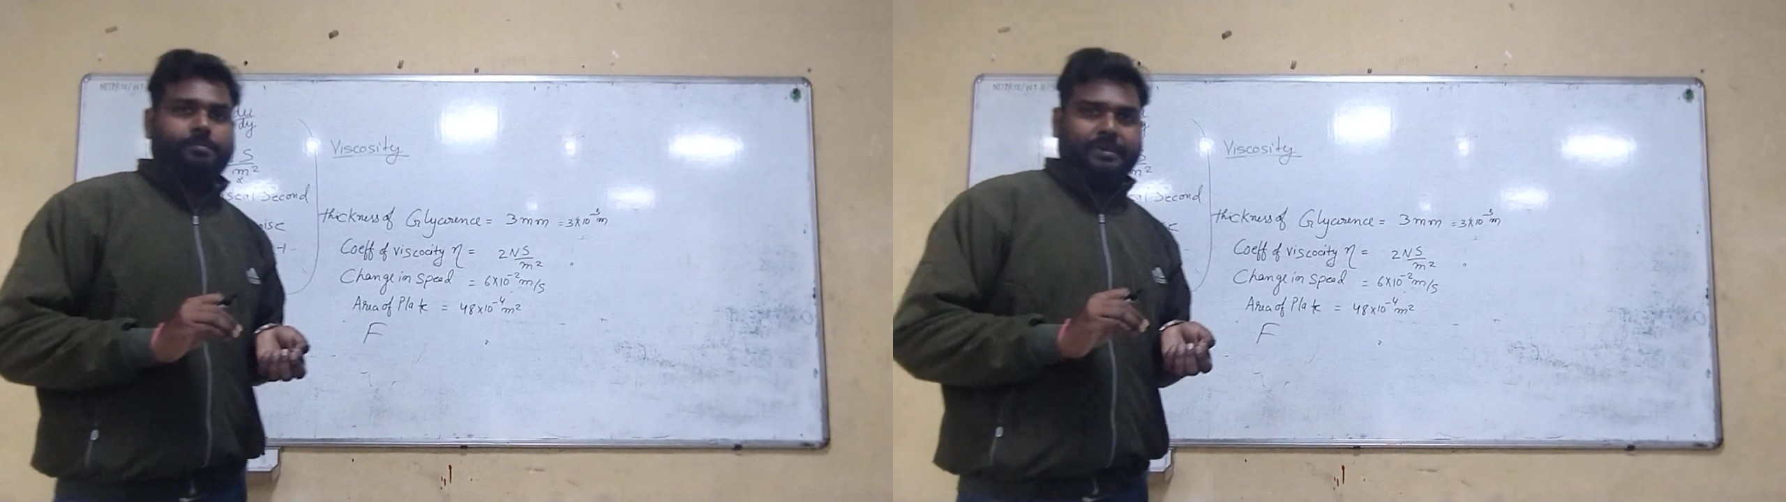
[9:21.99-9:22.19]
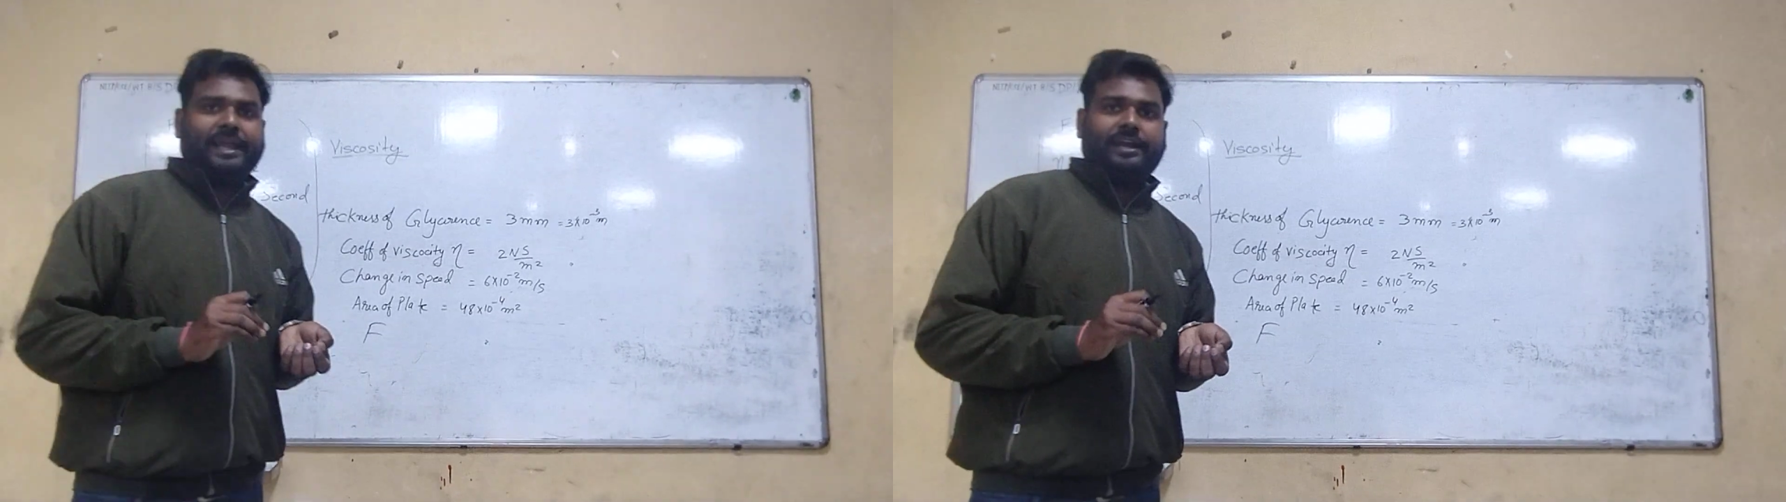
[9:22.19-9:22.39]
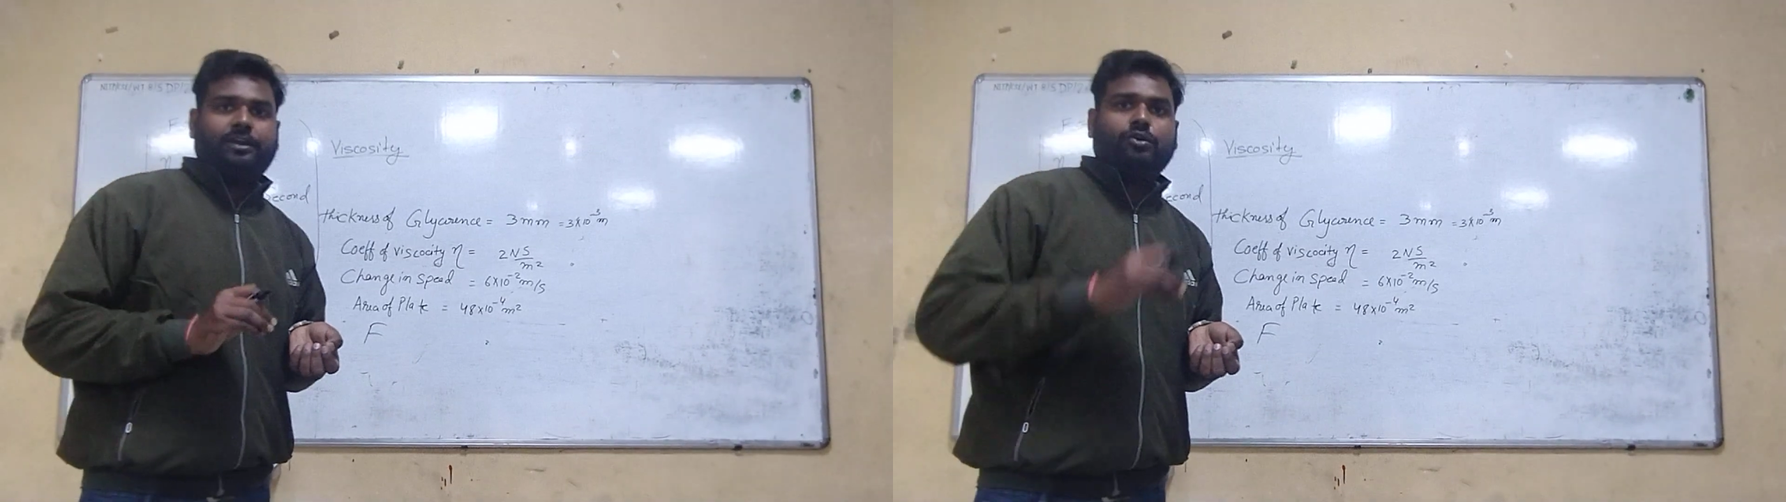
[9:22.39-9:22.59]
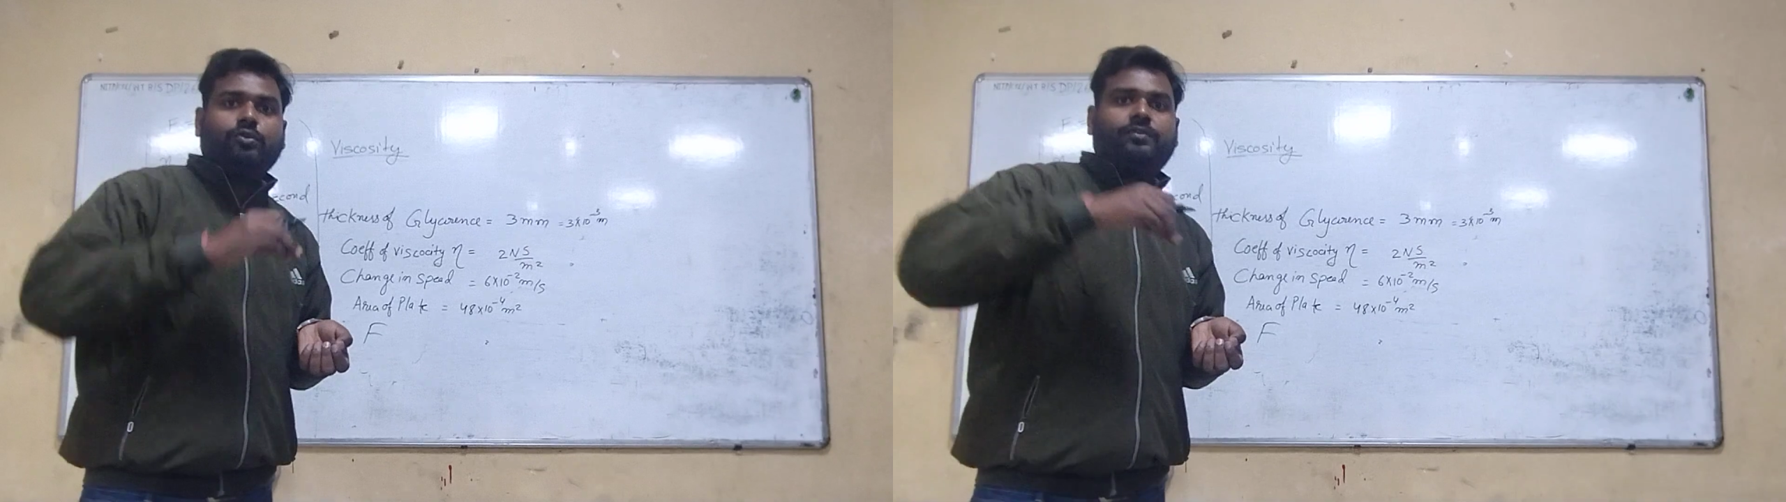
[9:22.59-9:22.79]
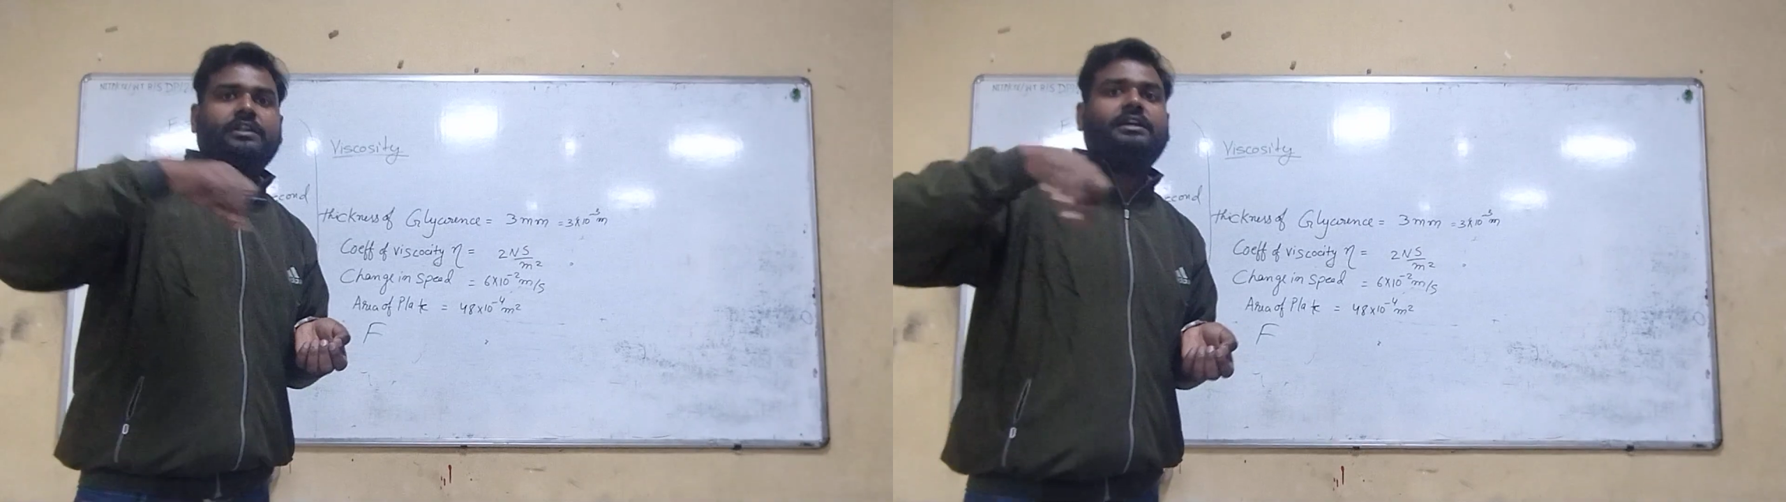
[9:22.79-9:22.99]
plate
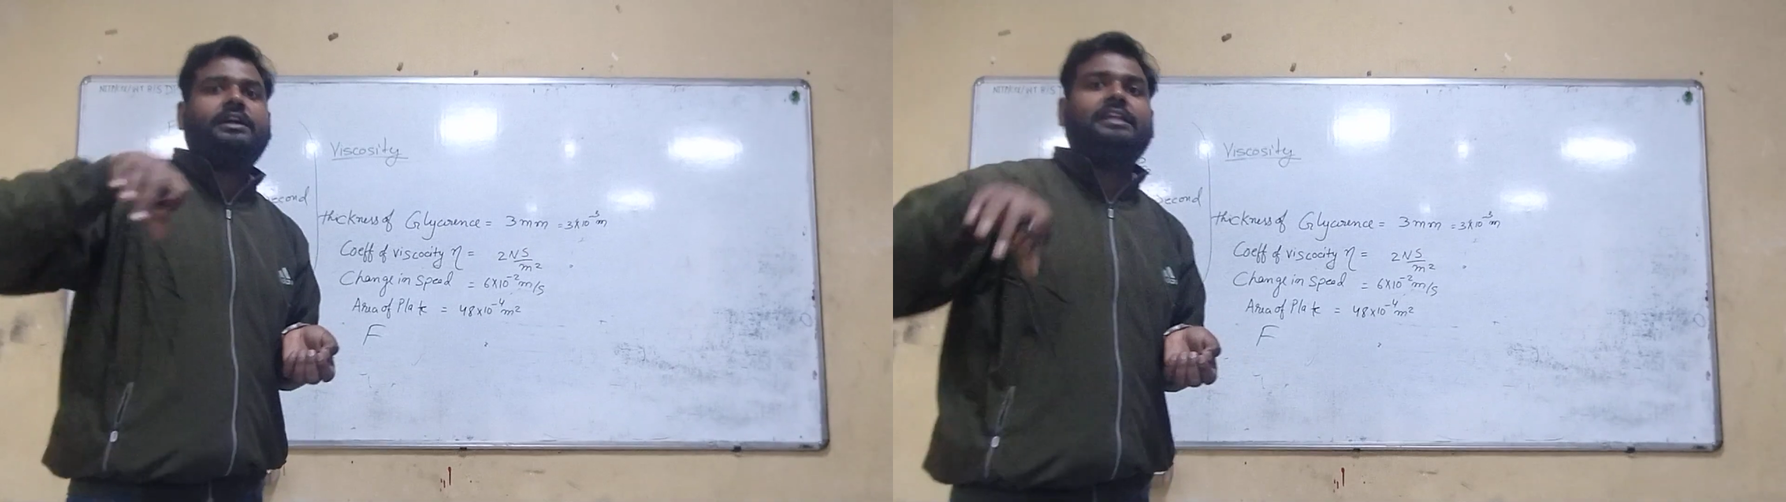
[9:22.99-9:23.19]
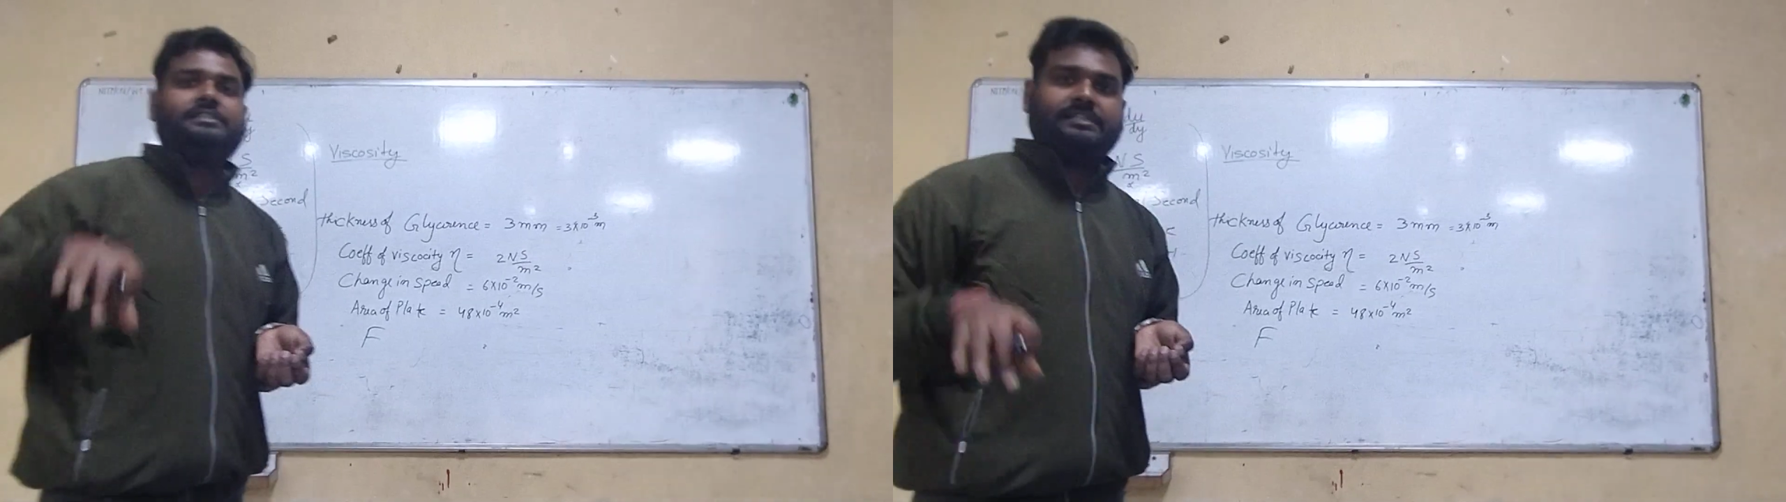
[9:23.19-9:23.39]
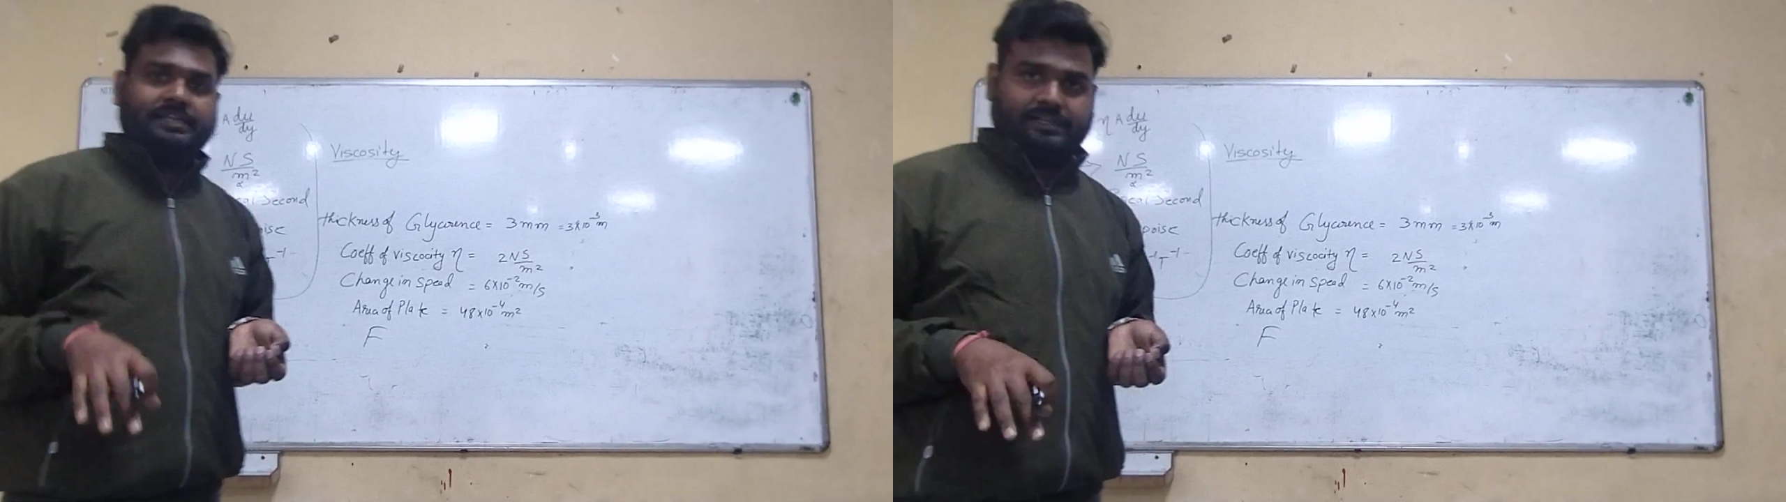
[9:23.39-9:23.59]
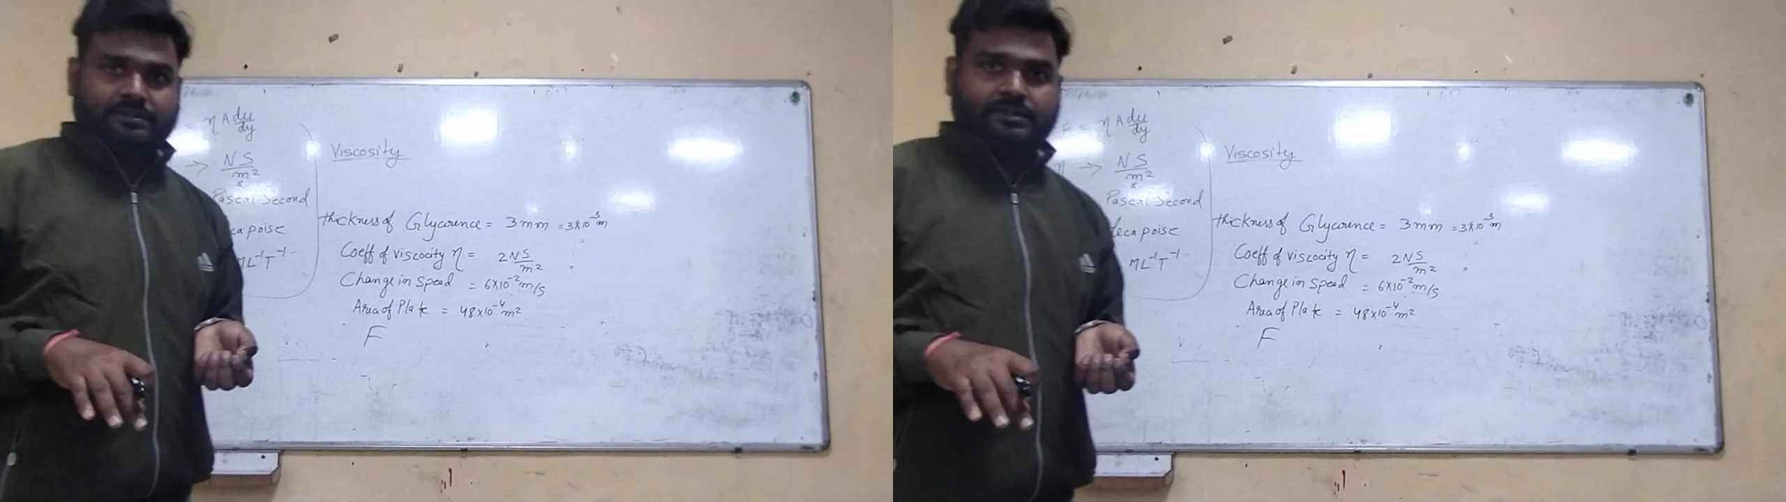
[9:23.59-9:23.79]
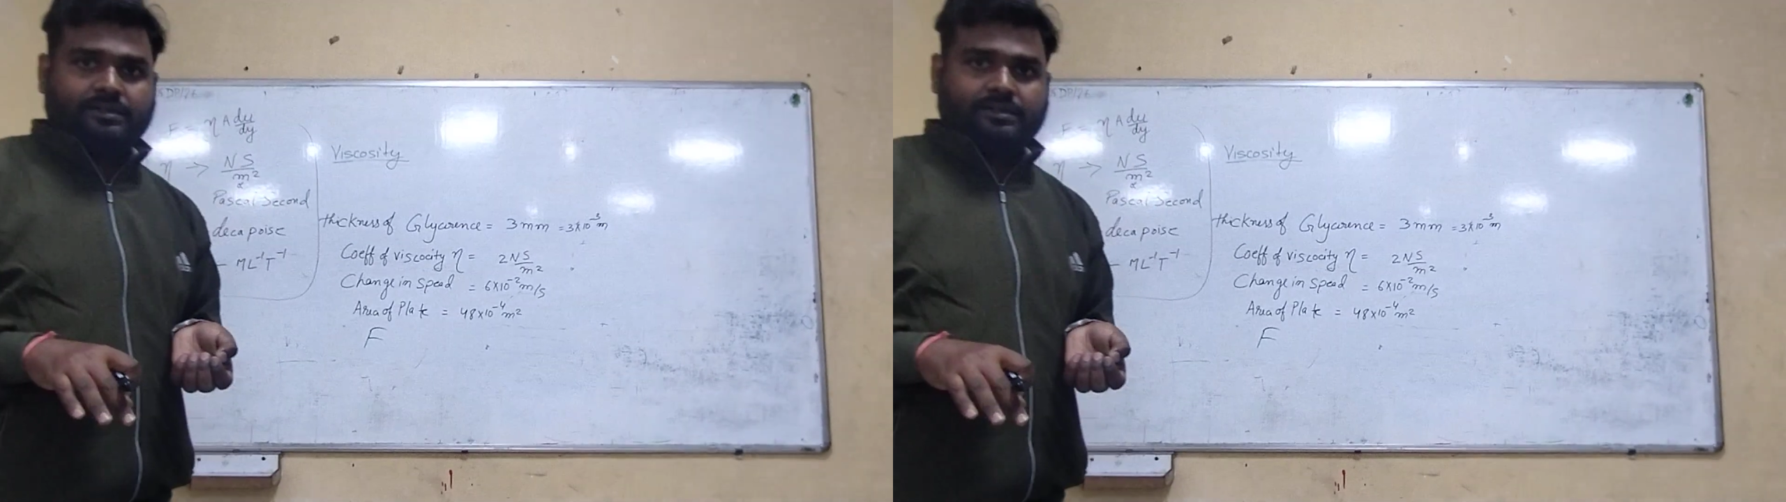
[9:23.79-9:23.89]
over the glycerine.